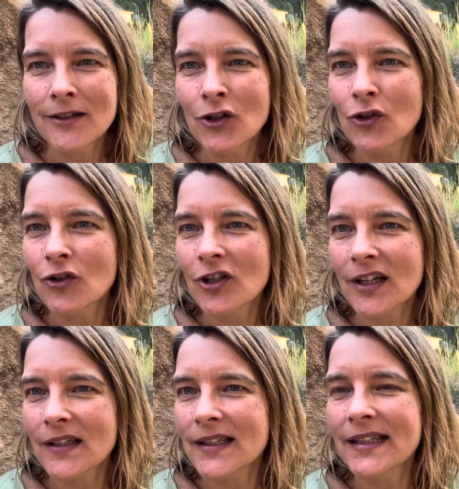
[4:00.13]
to
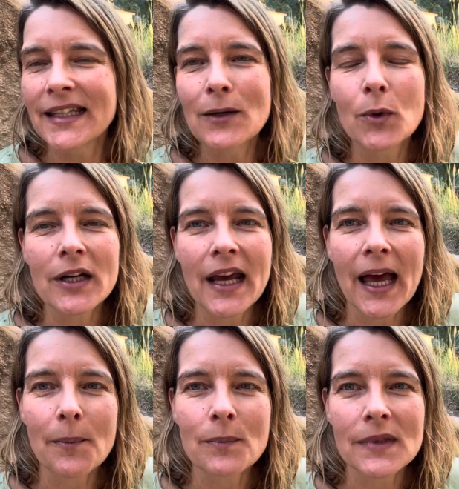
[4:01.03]
just see what
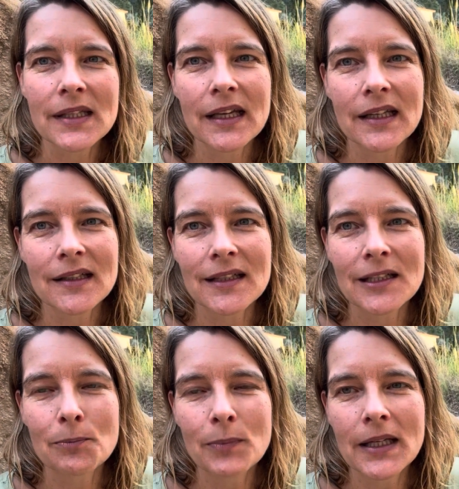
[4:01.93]
happens and
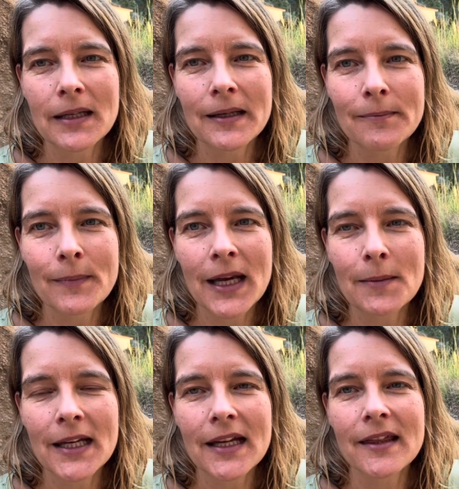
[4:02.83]
be
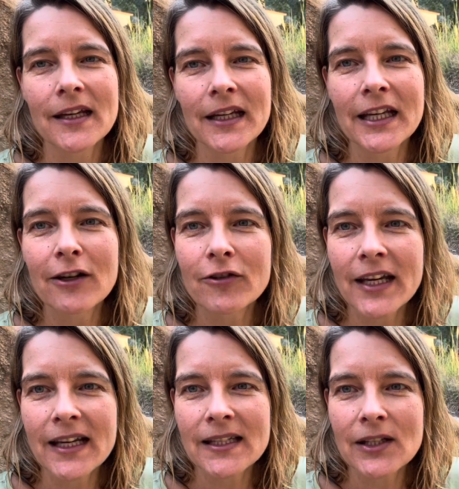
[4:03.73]
maybe in the
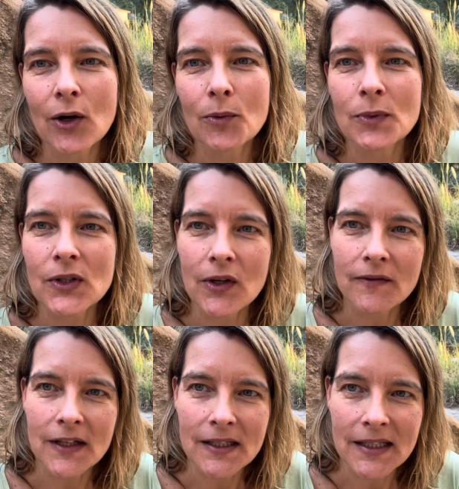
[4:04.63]
curious
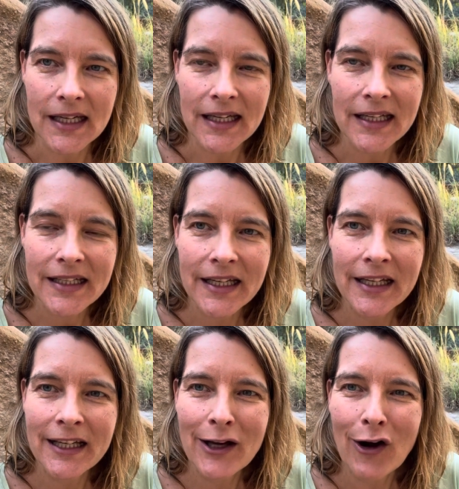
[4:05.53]
observer state?
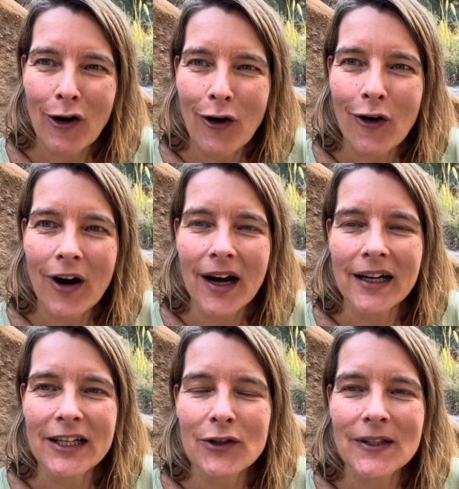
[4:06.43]
Or are
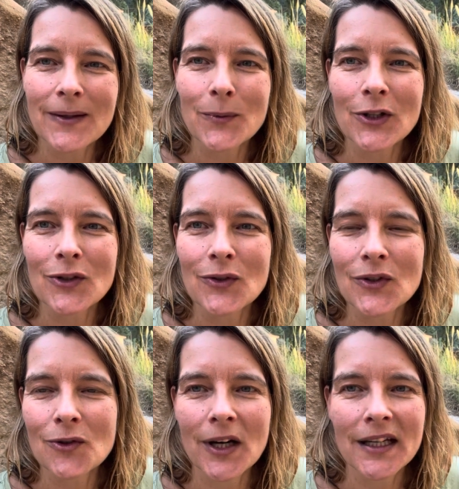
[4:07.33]
you someone who's
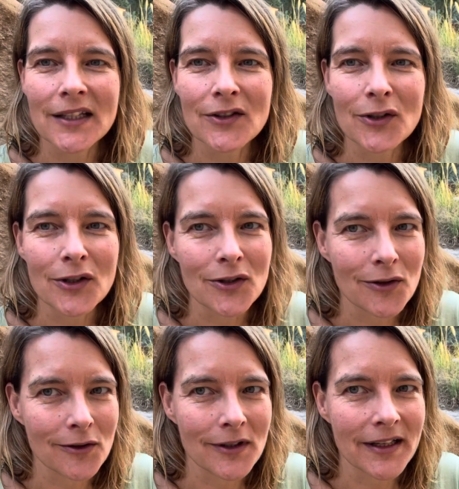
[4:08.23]
trying to
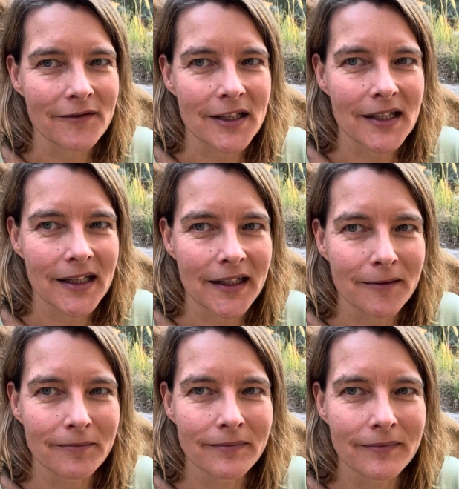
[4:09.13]
control everything?
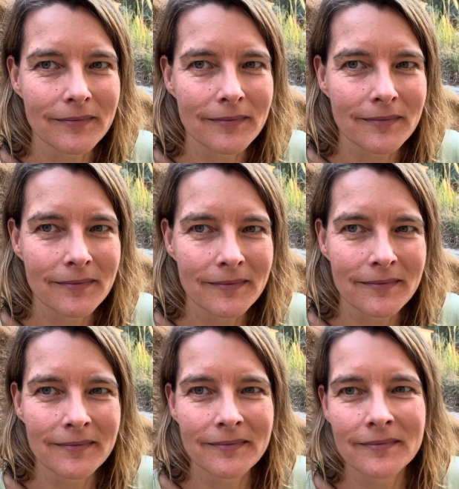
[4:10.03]

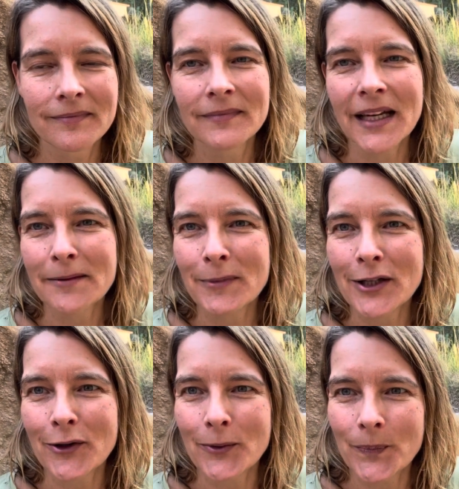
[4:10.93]
Let me
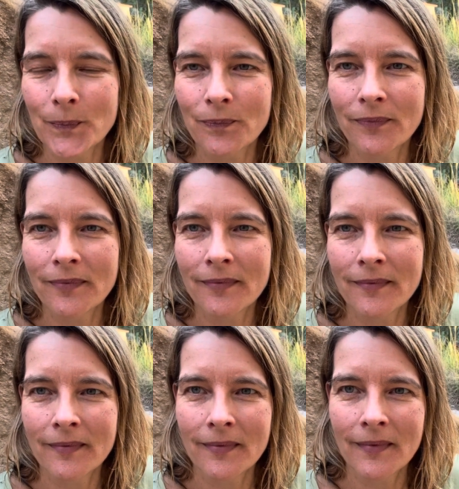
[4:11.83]
know.
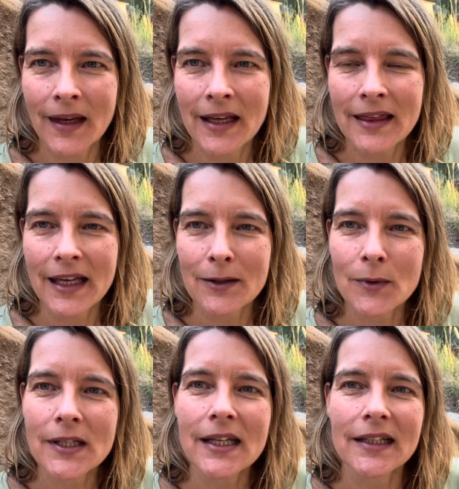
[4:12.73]
That
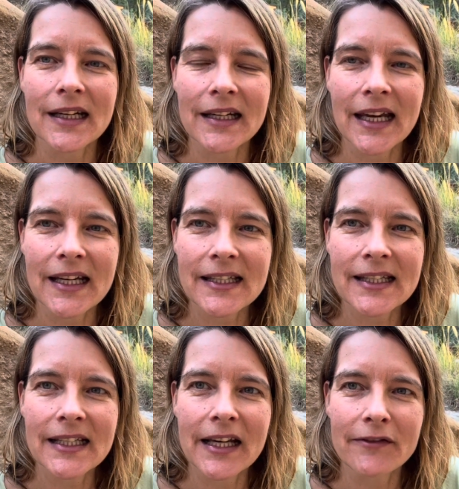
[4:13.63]
was Anja
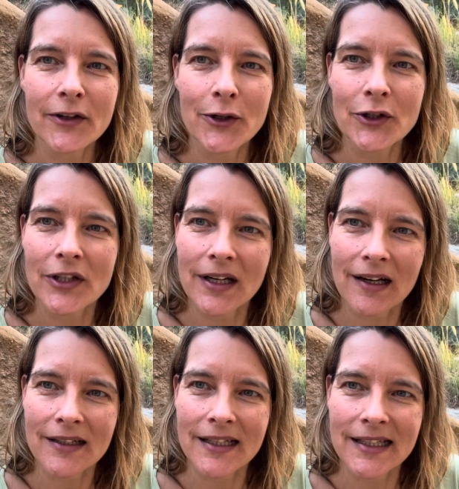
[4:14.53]
Kersten, life coach and
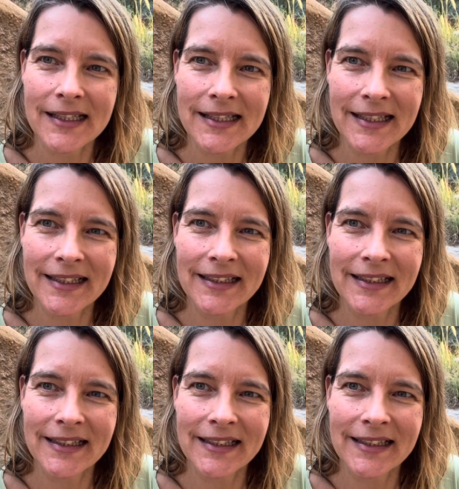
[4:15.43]
artist.